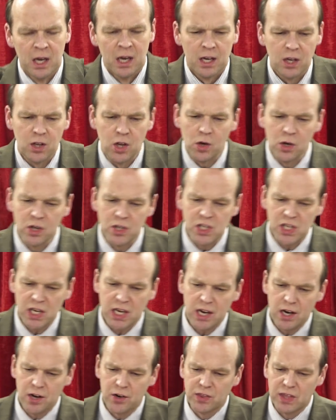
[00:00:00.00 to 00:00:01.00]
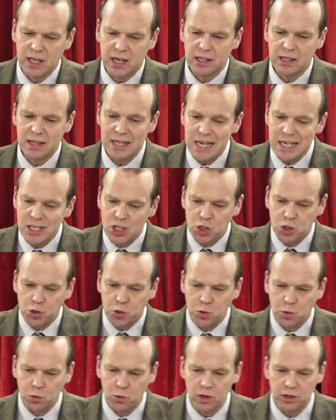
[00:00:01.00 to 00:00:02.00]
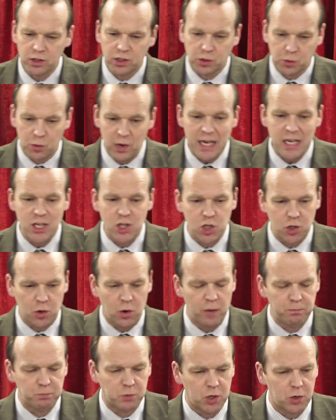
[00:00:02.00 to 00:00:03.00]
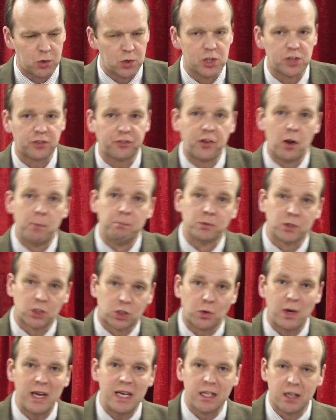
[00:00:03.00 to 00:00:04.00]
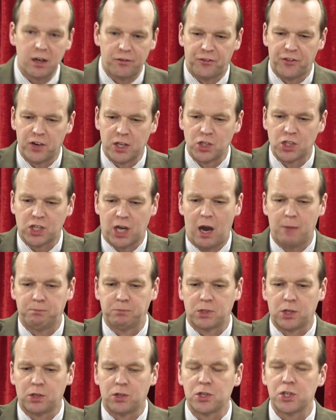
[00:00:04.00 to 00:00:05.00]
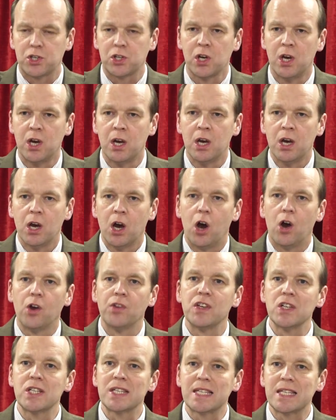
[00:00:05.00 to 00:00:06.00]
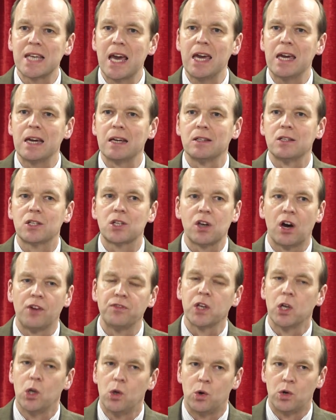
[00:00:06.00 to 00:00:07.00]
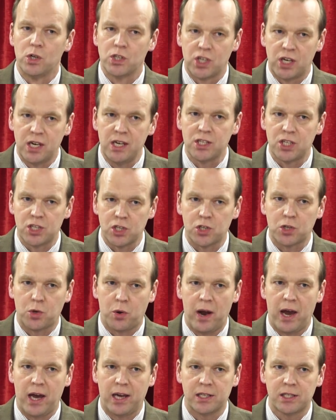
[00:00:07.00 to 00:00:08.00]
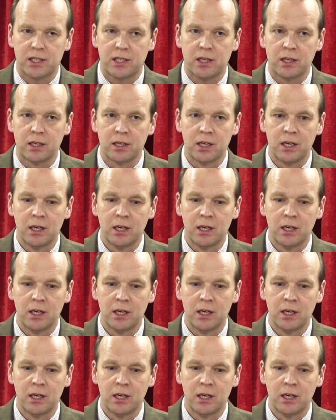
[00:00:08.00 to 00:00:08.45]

Notice here that these three scriptures from three different chapters are the sayings of the Lord Jesus Christ.